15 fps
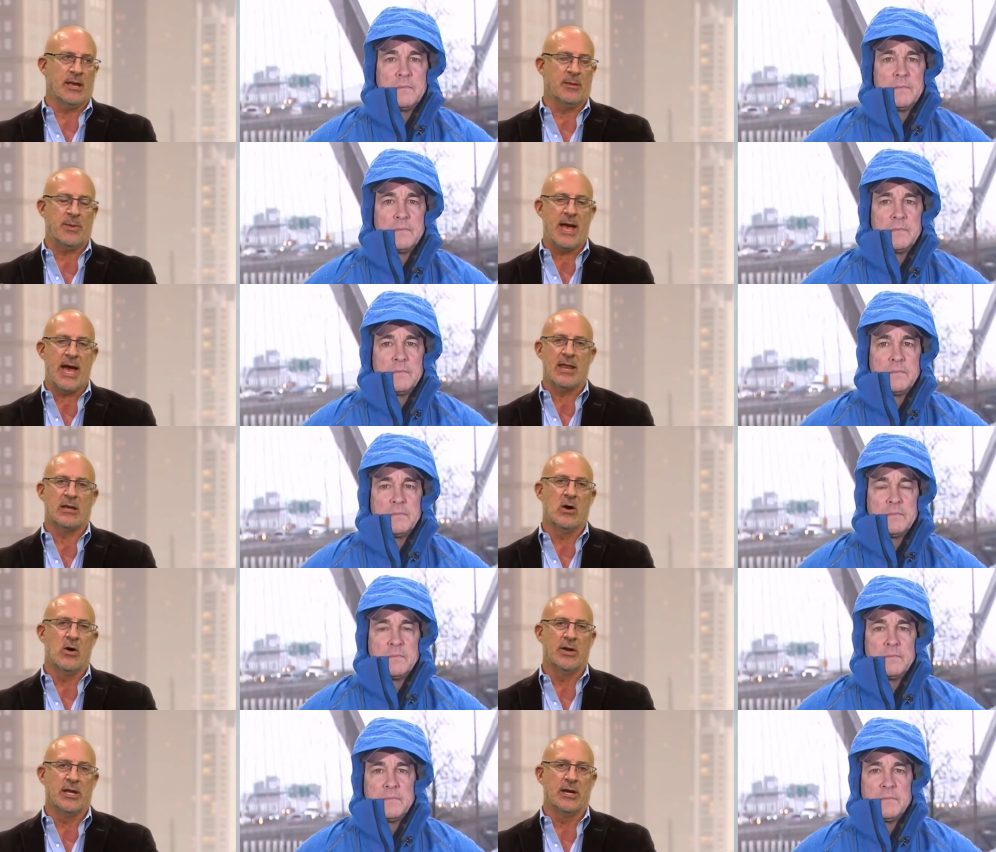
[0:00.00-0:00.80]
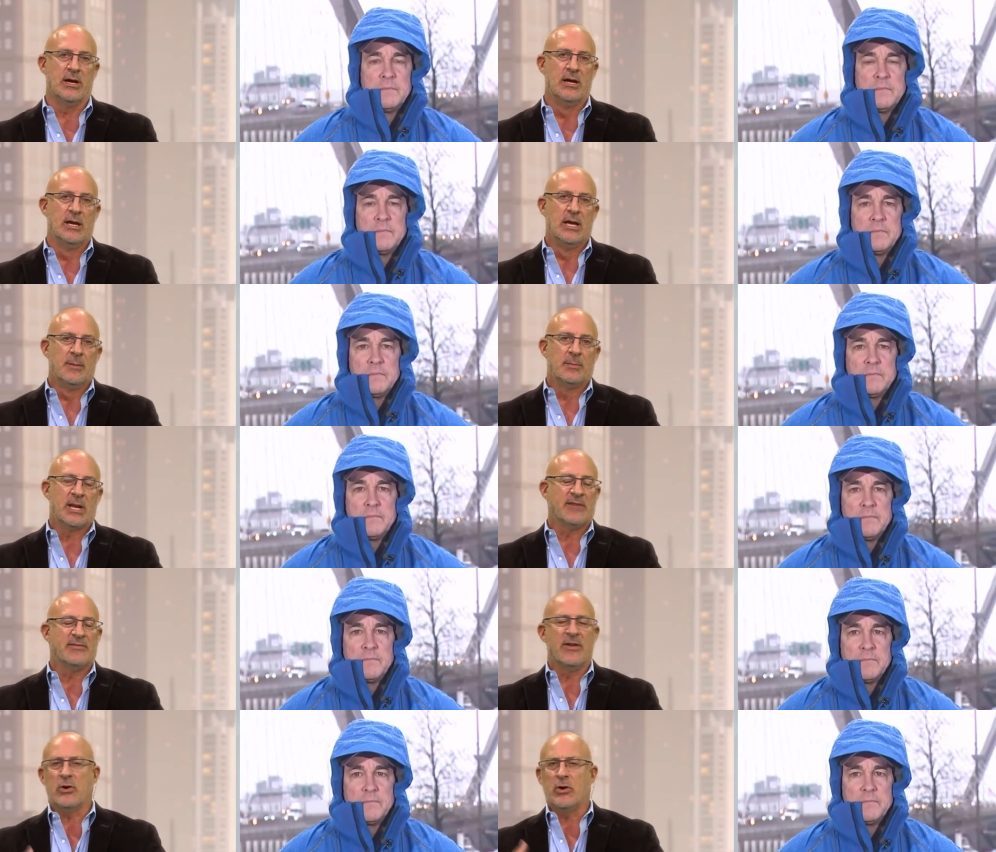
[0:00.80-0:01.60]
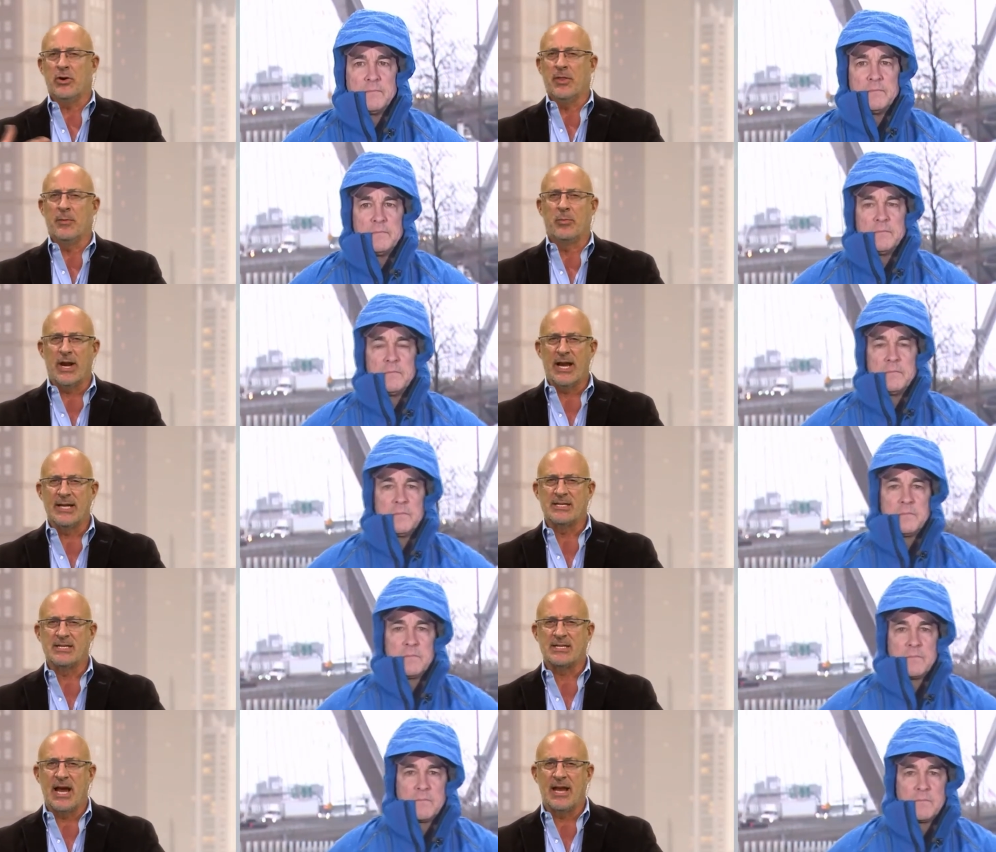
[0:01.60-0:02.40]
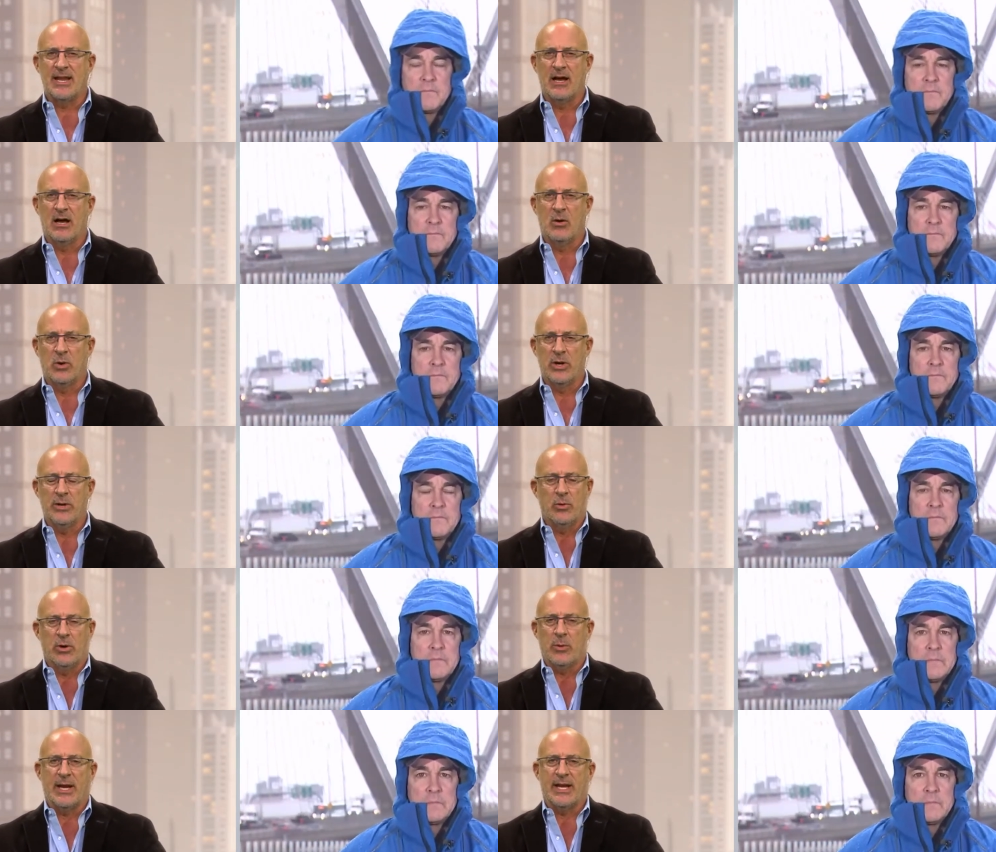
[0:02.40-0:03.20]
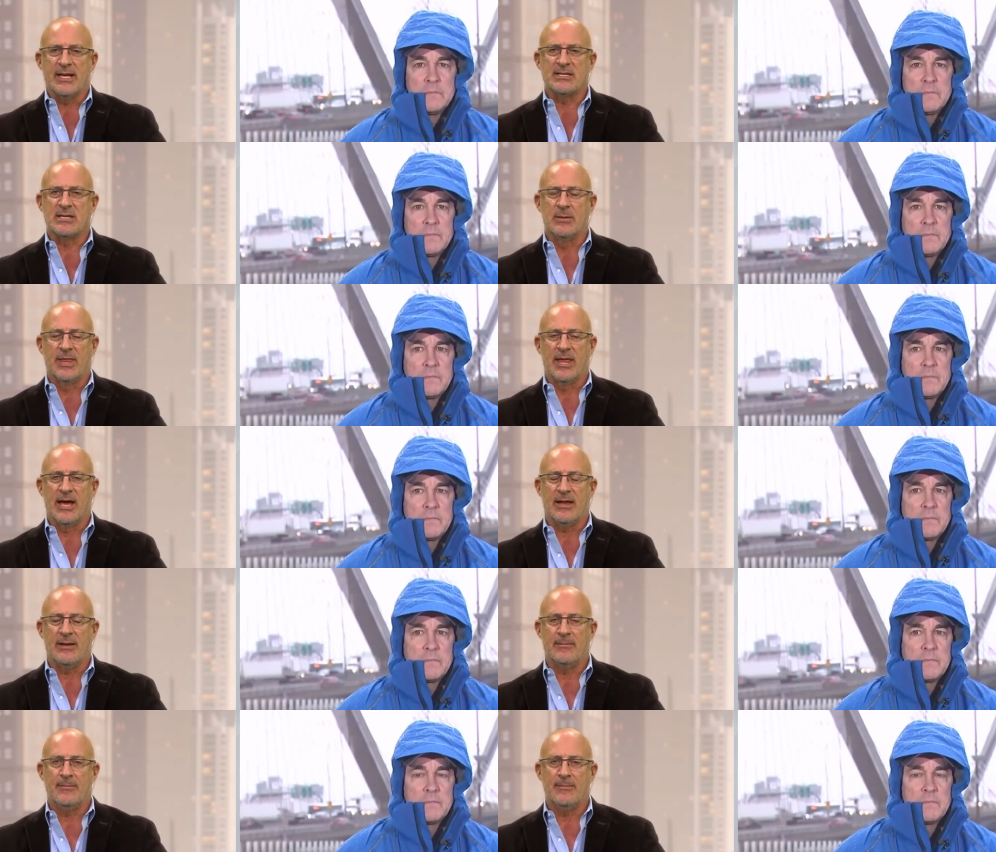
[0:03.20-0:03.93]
Speaker 1: and Patagonia, but I've never heard of the brand Seidel. Where do, where do I get some of that?